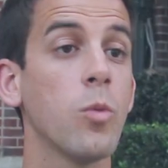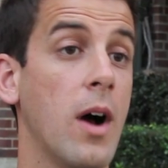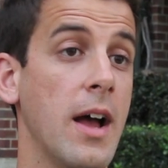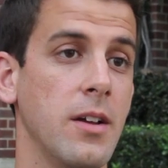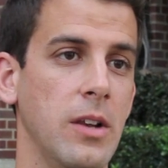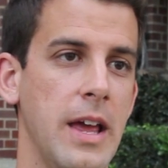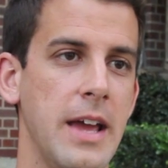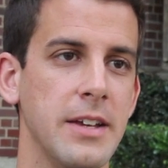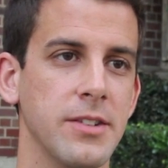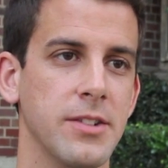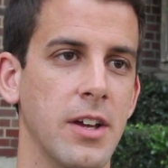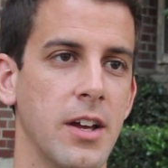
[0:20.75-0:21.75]
YLA
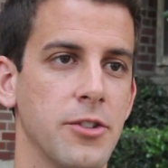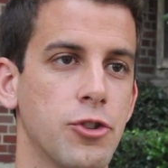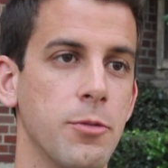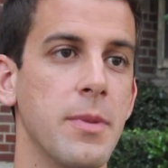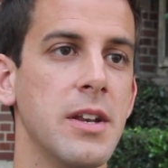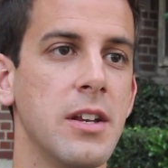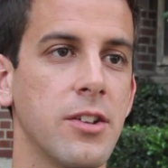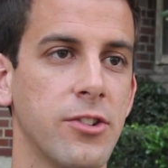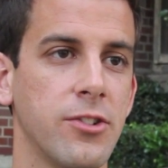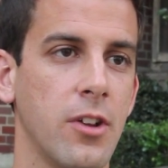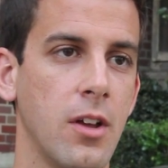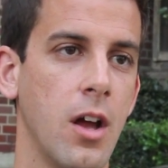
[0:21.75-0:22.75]
is a
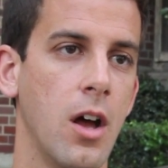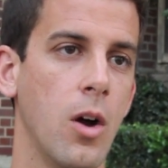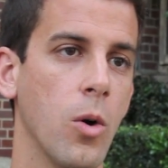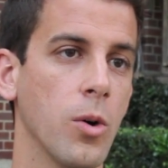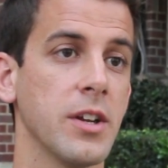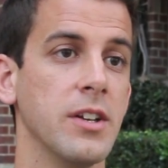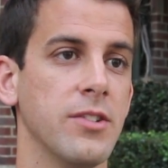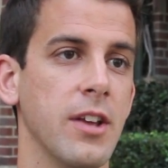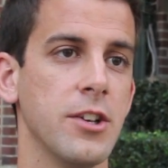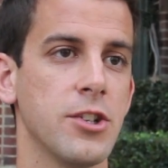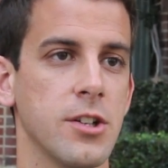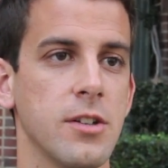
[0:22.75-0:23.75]
tremendous
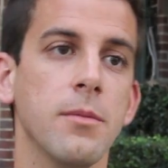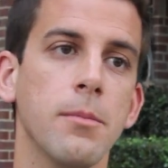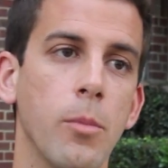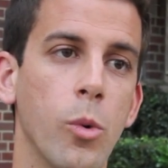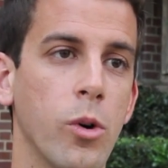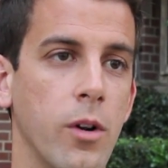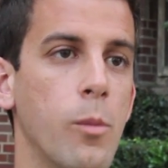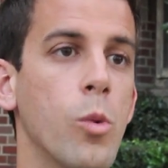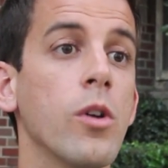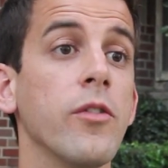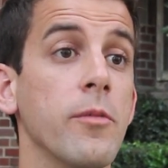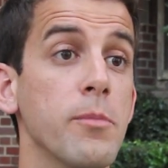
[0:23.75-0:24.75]
organization, more
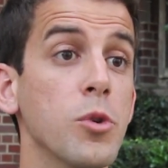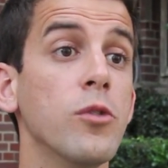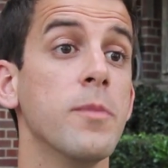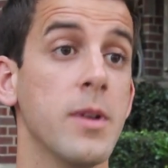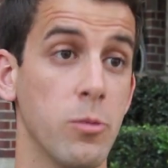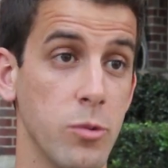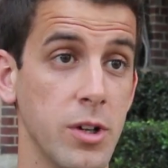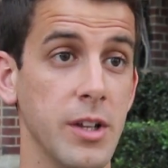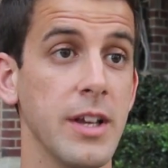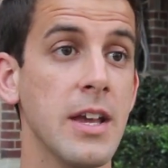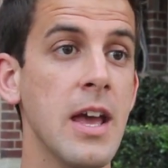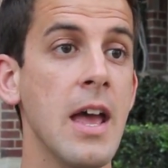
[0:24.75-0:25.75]
of a movement
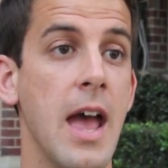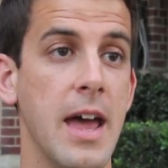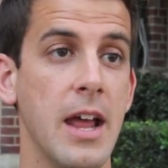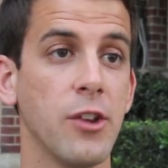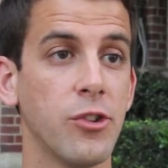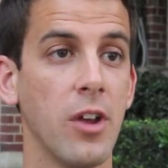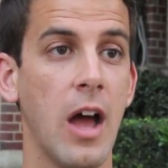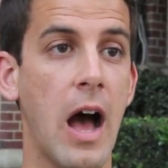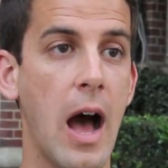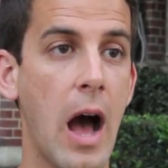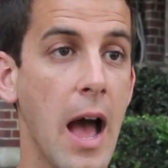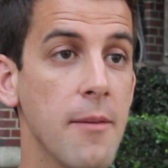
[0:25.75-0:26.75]
really. And as
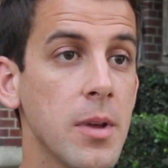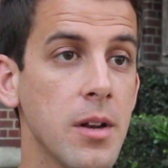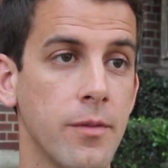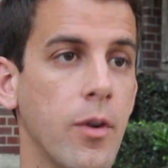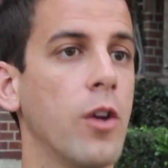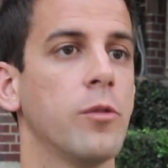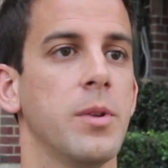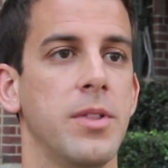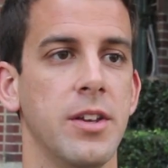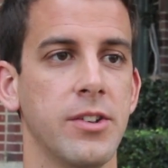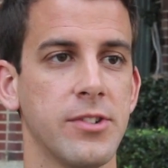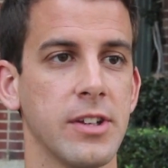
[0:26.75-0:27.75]
I've been involved with
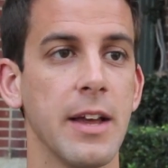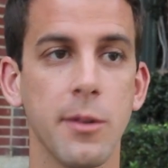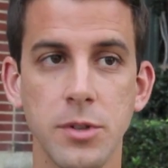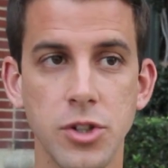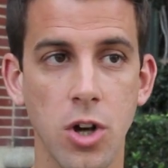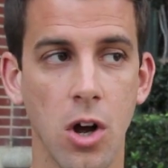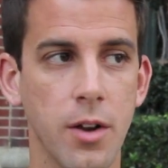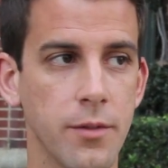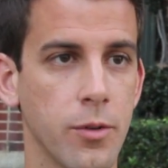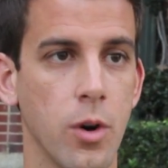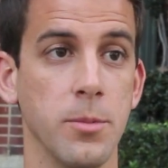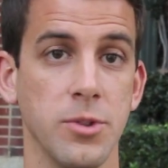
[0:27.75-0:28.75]
this together with John
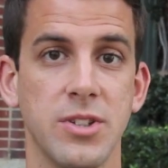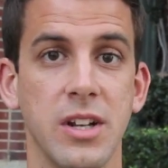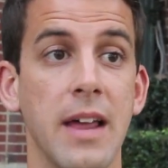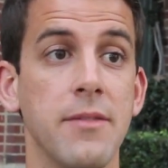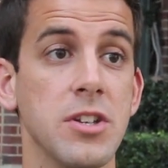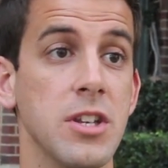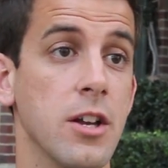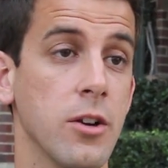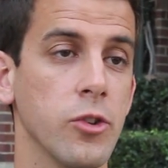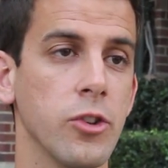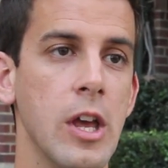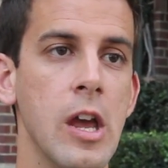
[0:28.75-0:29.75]
for almost 11
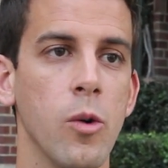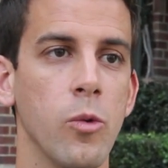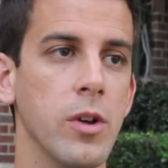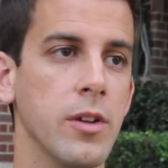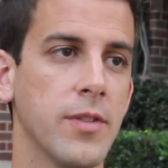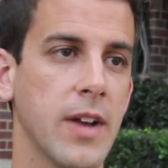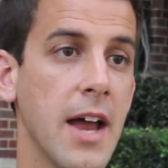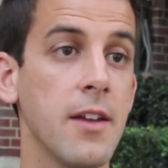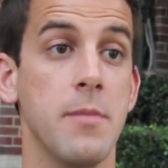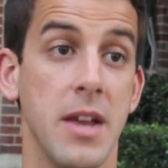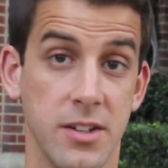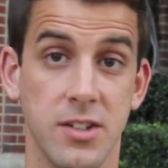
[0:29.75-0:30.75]
years, we've kind of
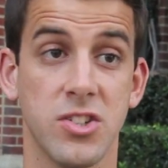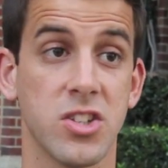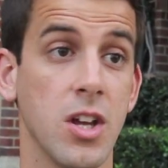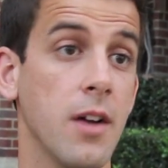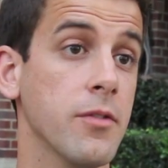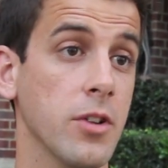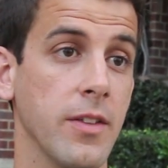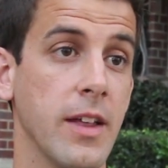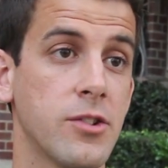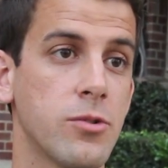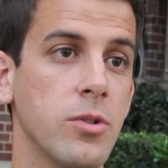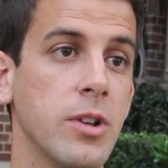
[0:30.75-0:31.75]
made a discovery, and
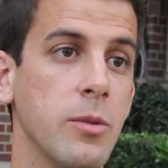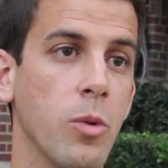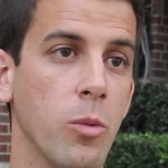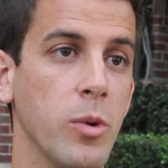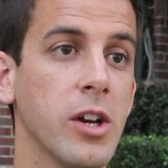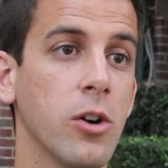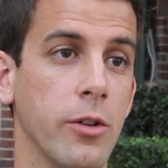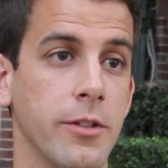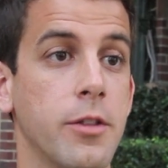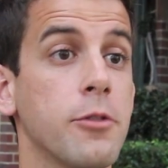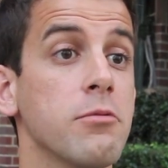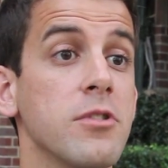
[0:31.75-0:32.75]
that's really what we call the
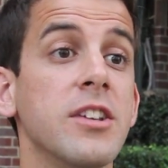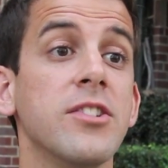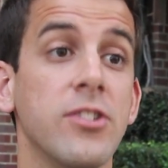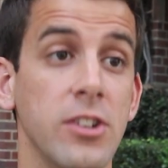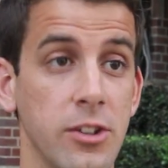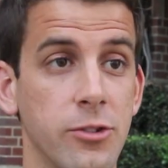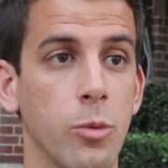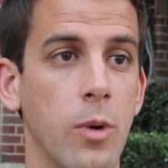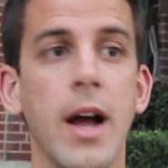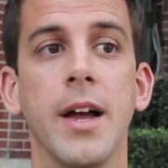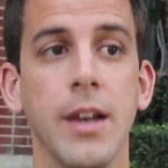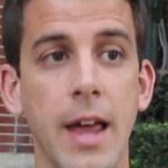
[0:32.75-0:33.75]
3 C's of
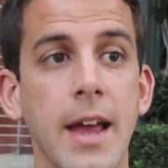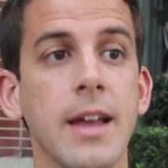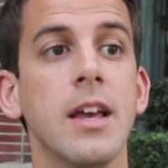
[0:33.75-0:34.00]
YLA.